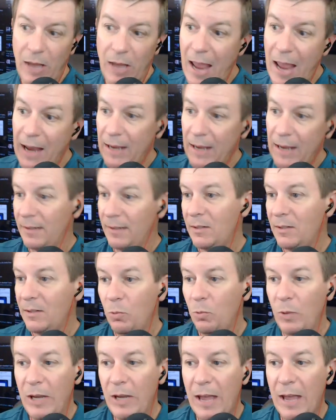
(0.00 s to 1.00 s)
And
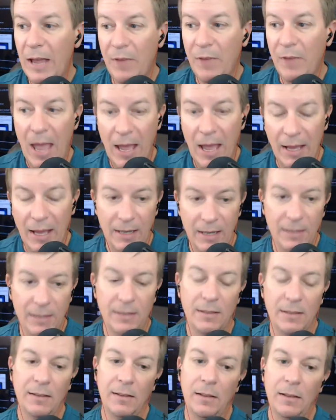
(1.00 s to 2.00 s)
we have added
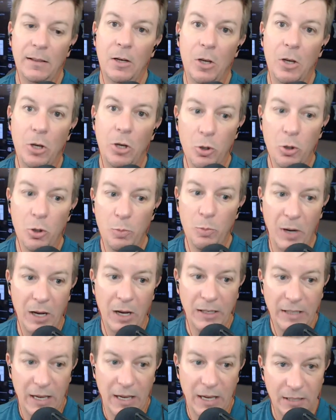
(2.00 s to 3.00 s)
new
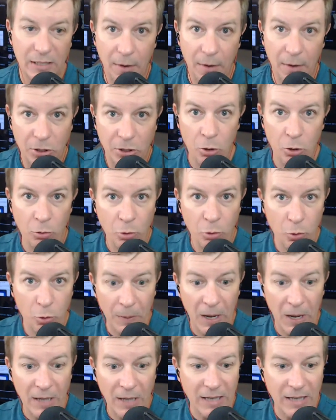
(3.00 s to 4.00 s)
podcasts. I got 2 new
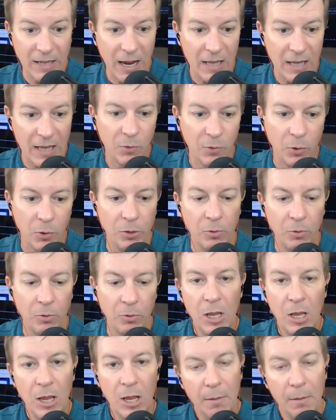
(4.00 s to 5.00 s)
podcasts for you.
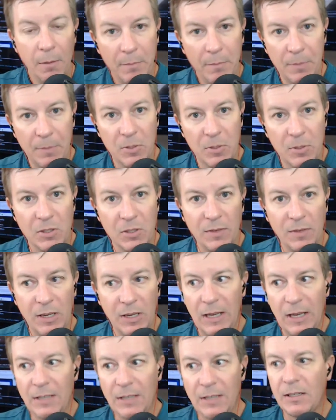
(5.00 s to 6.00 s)
Members of the
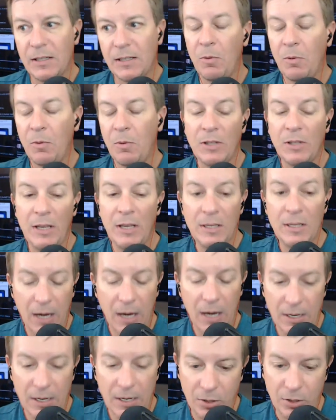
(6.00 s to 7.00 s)
Geeks Network. These
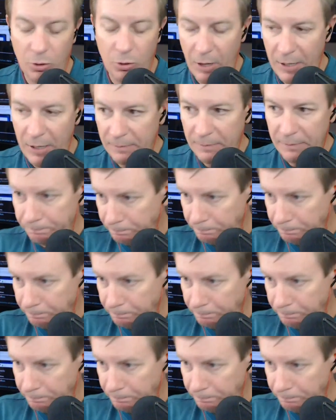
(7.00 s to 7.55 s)
guys are great.